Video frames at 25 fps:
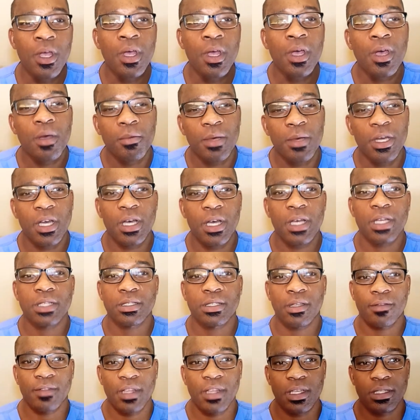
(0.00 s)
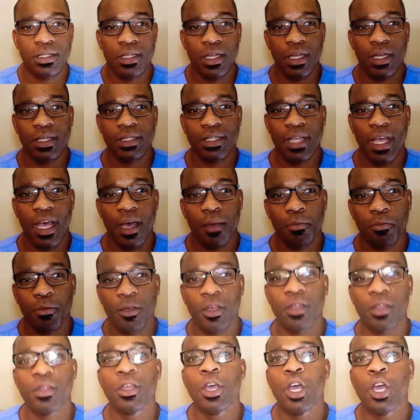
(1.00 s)
Because if this does happen,
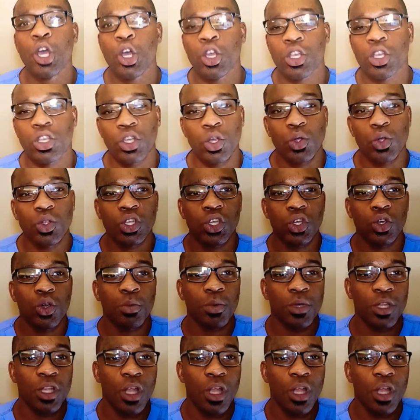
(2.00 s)
YouTube and our